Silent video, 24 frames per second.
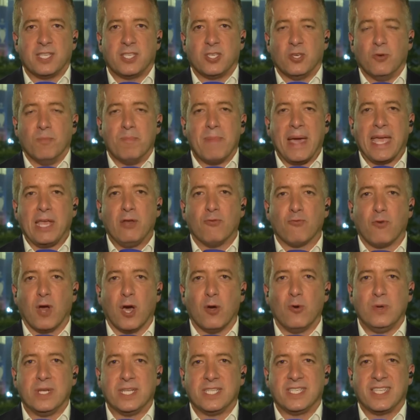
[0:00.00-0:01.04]
to Maine
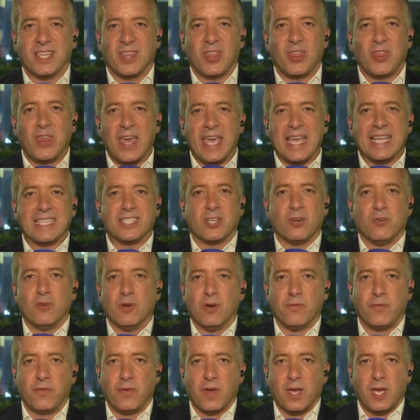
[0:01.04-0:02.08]
Road as the theatre
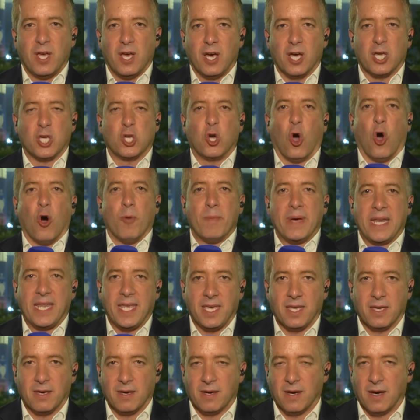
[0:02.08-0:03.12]
of a uh,
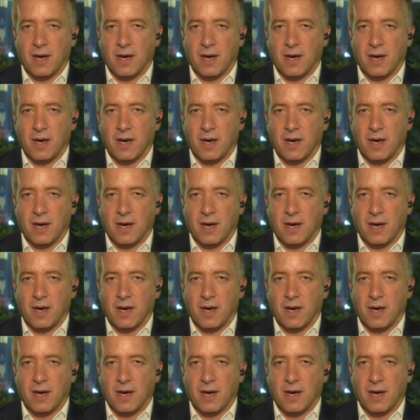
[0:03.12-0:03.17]
comedy.